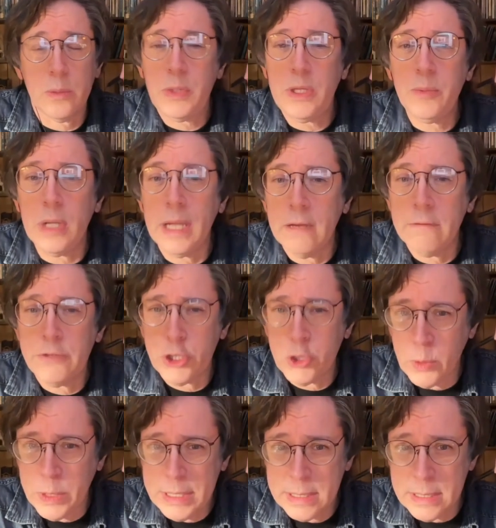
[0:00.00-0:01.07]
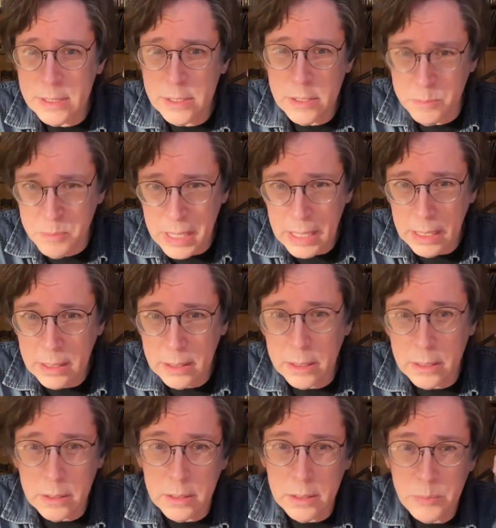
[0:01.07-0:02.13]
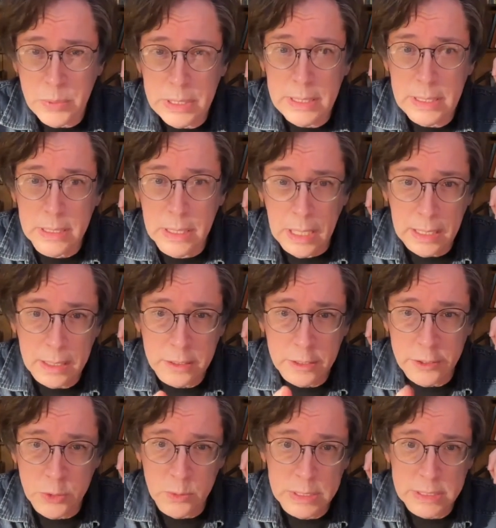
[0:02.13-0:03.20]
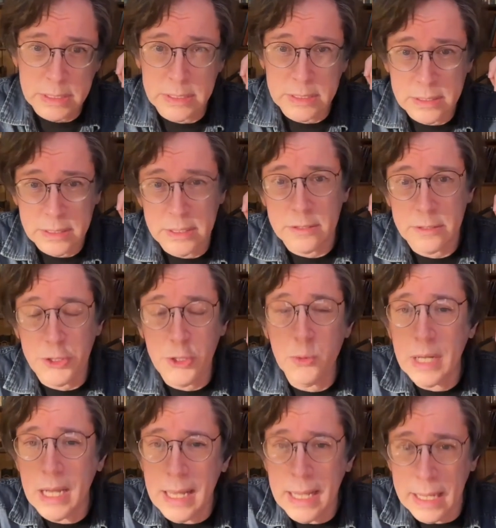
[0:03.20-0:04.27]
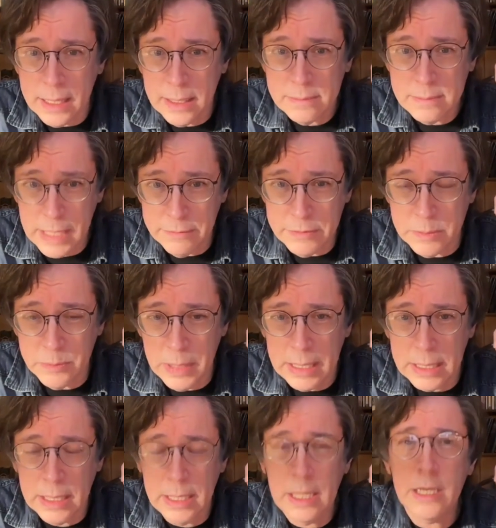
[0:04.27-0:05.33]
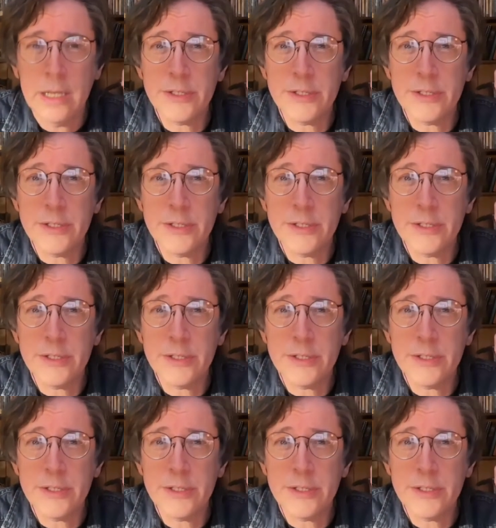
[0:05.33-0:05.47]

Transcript: the people have choices to make that are going to be like the choices that you and I have to make.